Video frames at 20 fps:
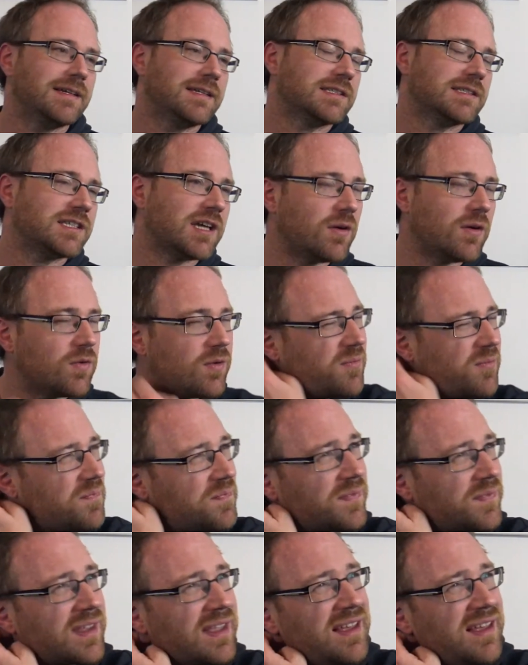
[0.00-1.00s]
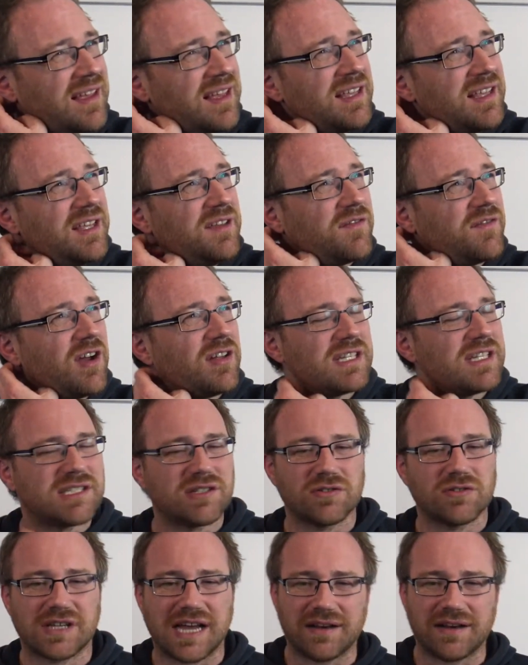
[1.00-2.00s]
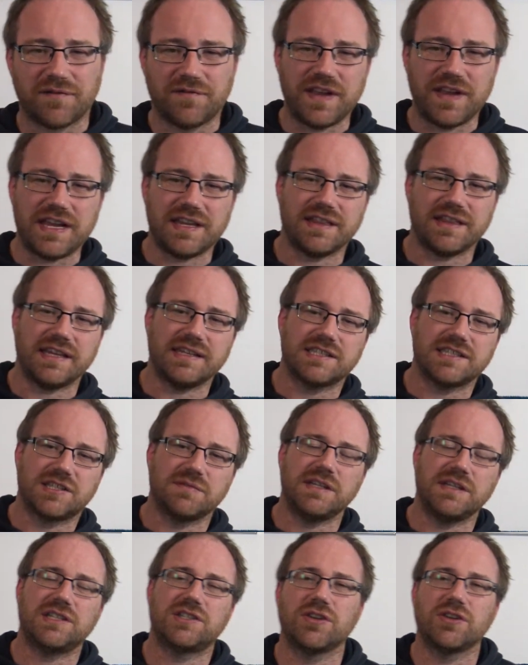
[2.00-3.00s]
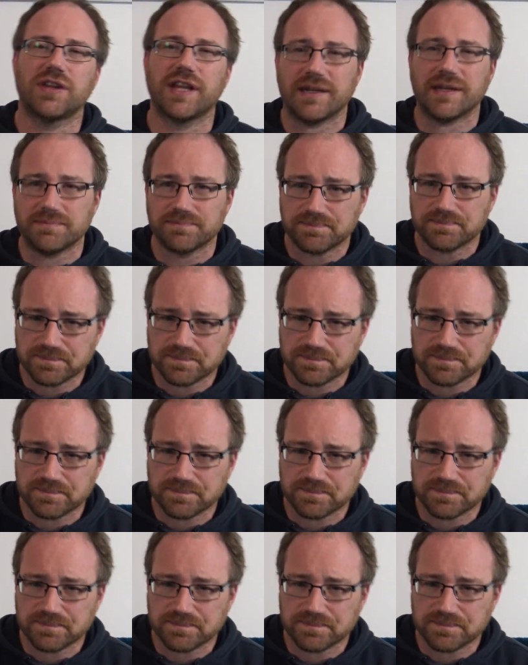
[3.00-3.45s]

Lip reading: So you've got this all kind of feeding into each other.